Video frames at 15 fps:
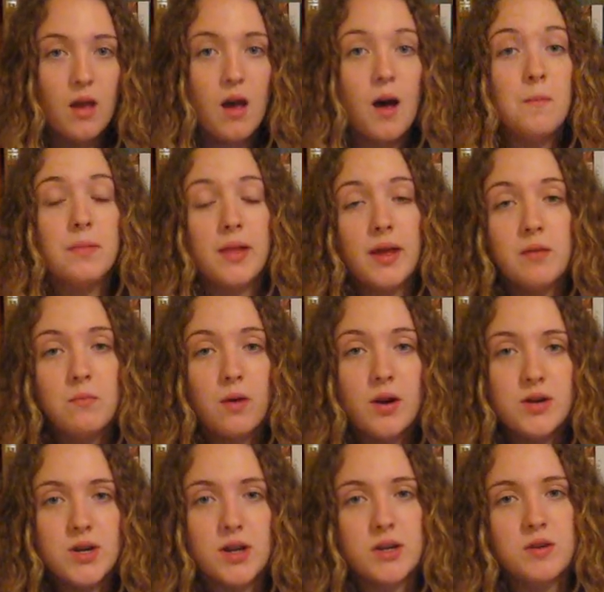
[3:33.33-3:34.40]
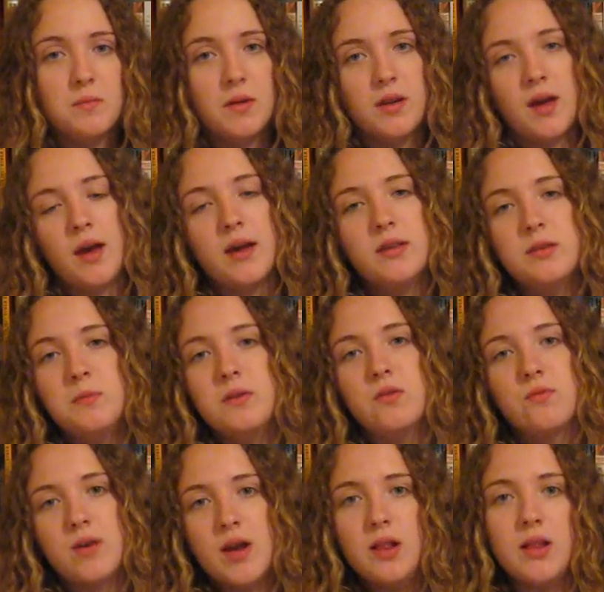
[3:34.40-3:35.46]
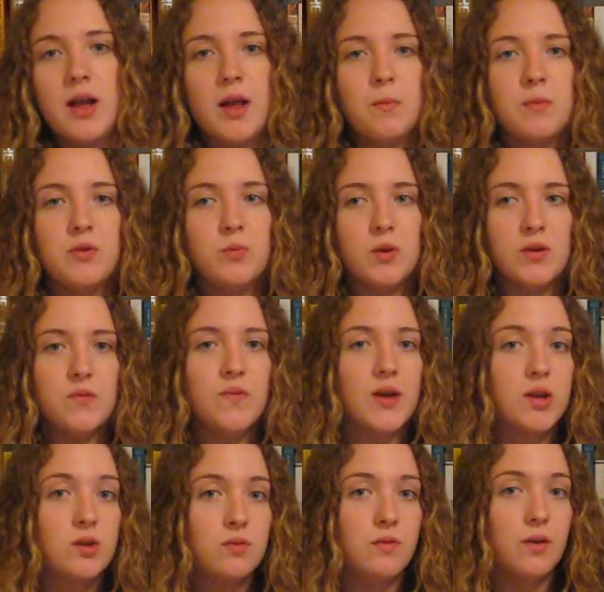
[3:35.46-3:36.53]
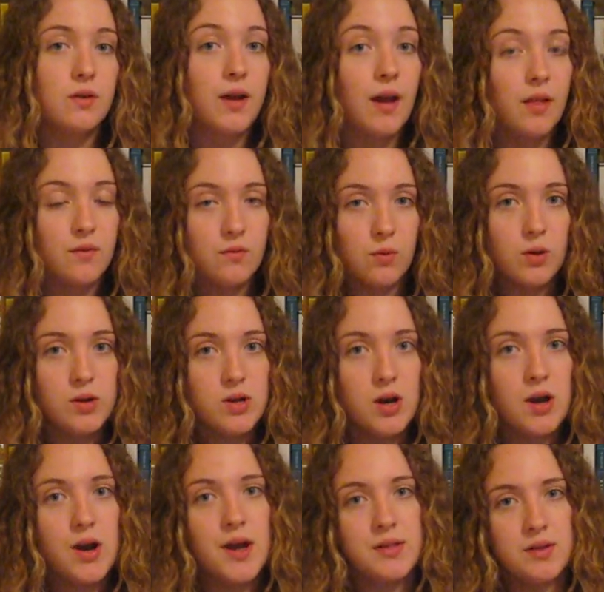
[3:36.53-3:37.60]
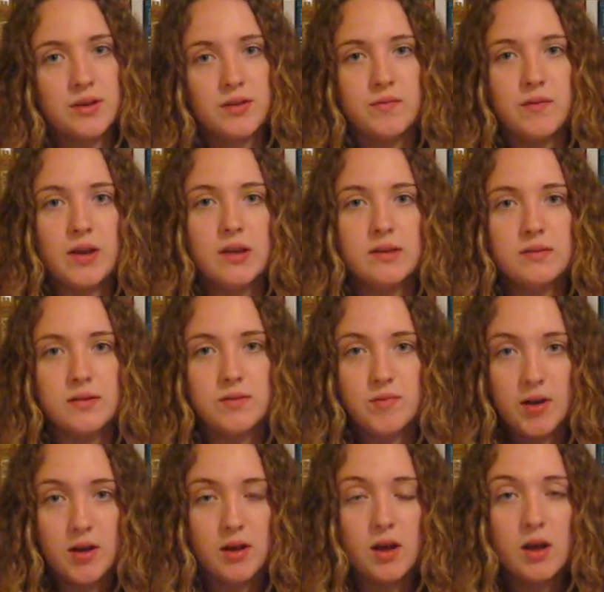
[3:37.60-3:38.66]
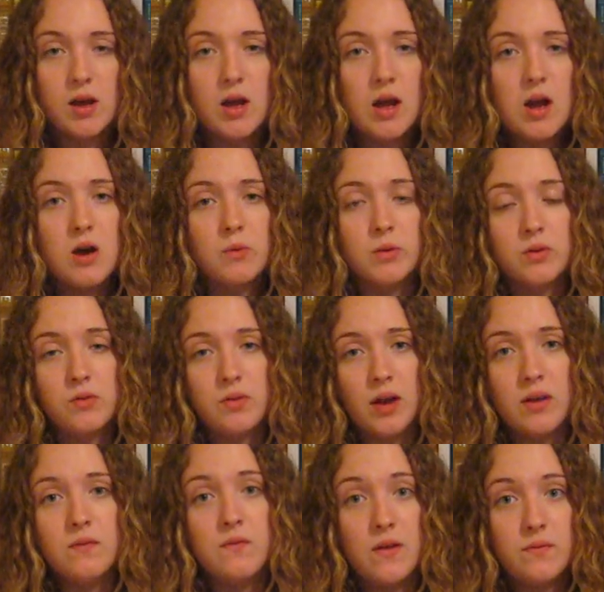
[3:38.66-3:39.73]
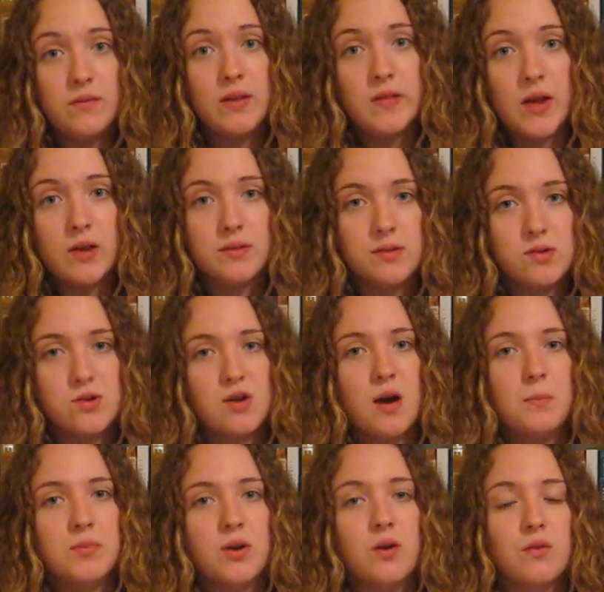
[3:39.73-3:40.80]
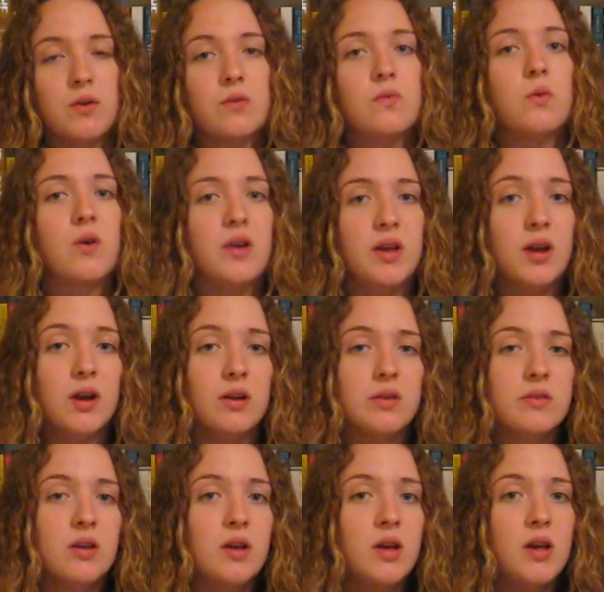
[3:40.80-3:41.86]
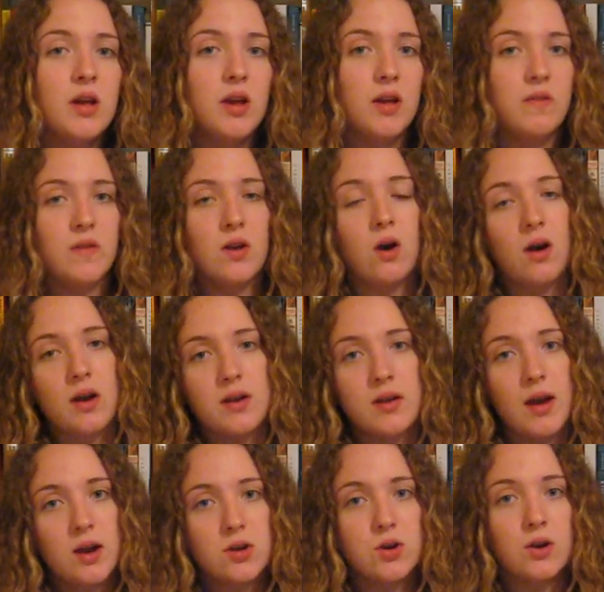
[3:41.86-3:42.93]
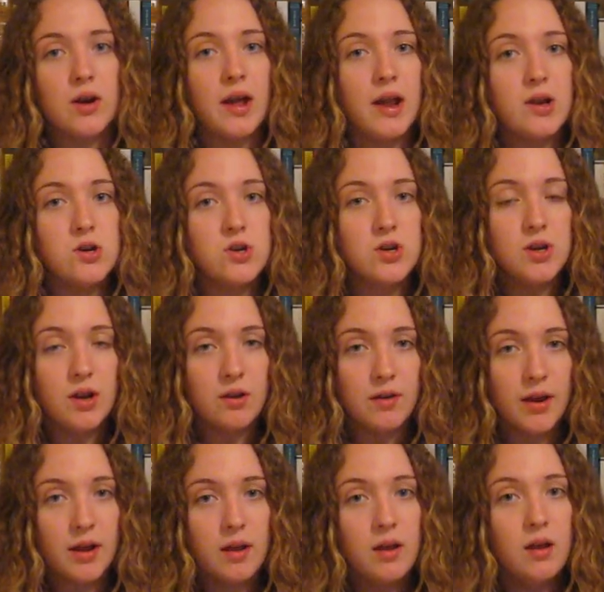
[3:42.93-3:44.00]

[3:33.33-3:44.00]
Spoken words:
A planned project to build a high-speed rail line between Victorville, California and Las Vegas, Nevada would create 50,000 jobs over 4 years in the architecture, engineering,